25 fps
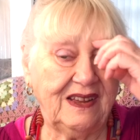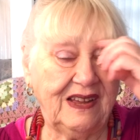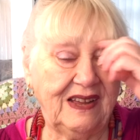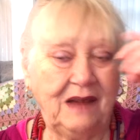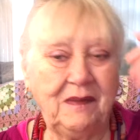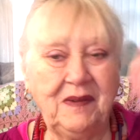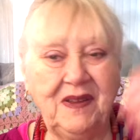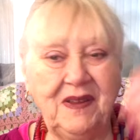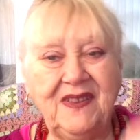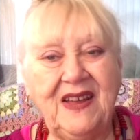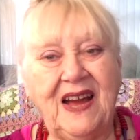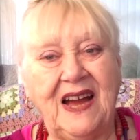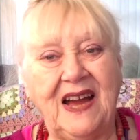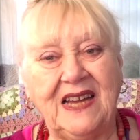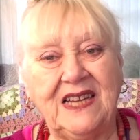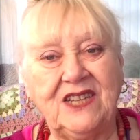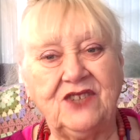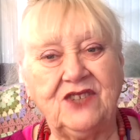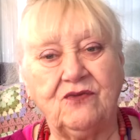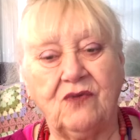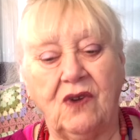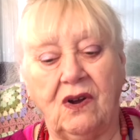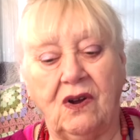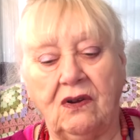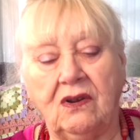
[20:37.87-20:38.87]
I mean, that is
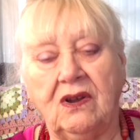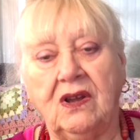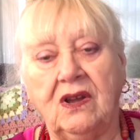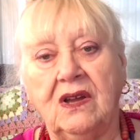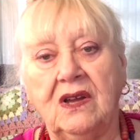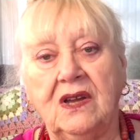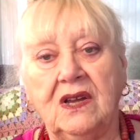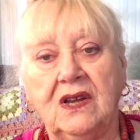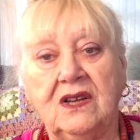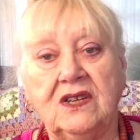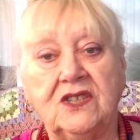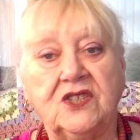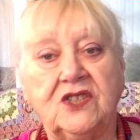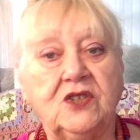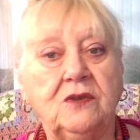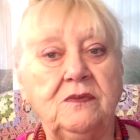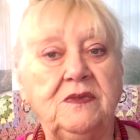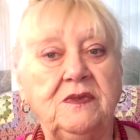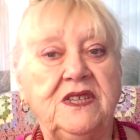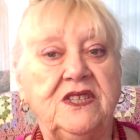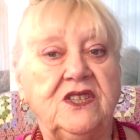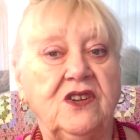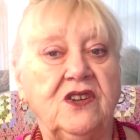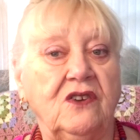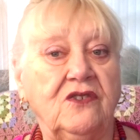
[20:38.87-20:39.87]
wrong. Because
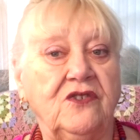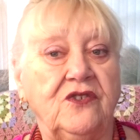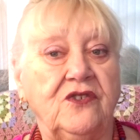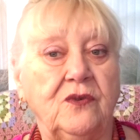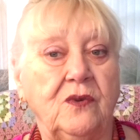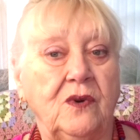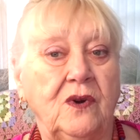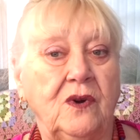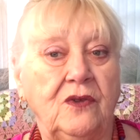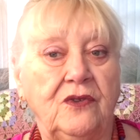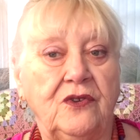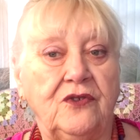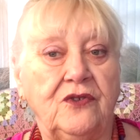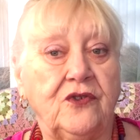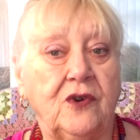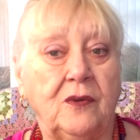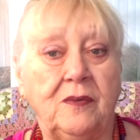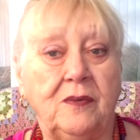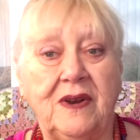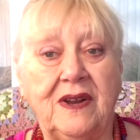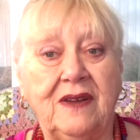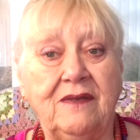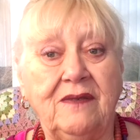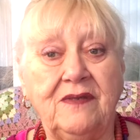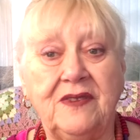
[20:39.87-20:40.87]
somebody's gone to all the
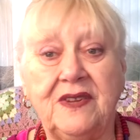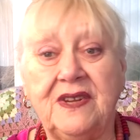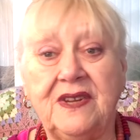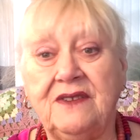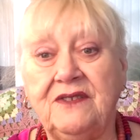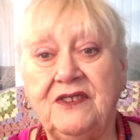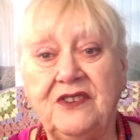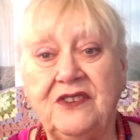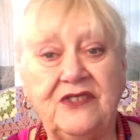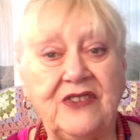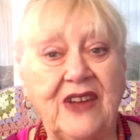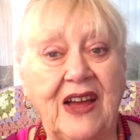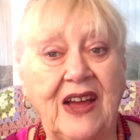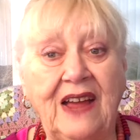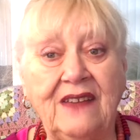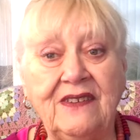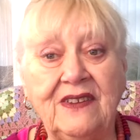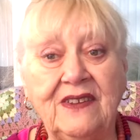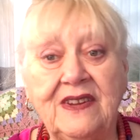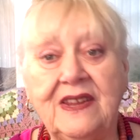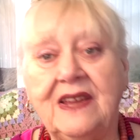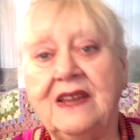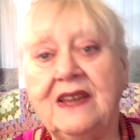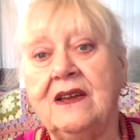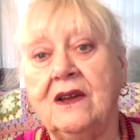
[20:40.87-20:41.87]
trouble, haven't they, of
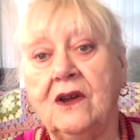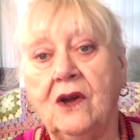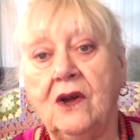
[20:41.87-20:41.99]
designing it,